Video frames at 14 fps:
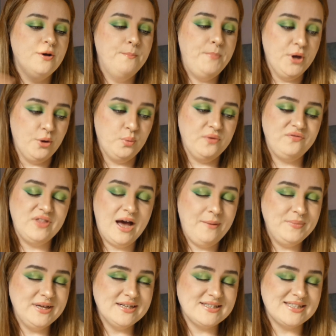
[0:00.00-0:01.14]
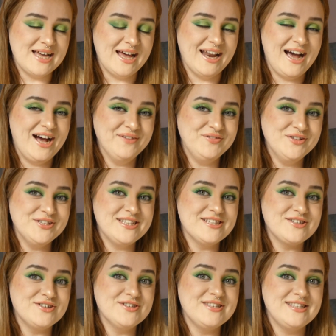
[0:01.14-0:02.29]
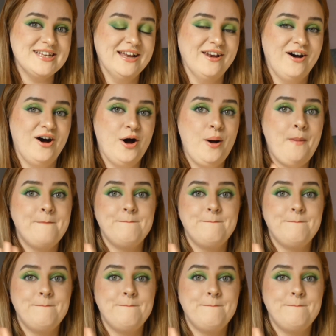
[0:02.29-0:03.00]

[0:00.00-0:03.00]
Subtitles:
But with that being said, I've used this concealer,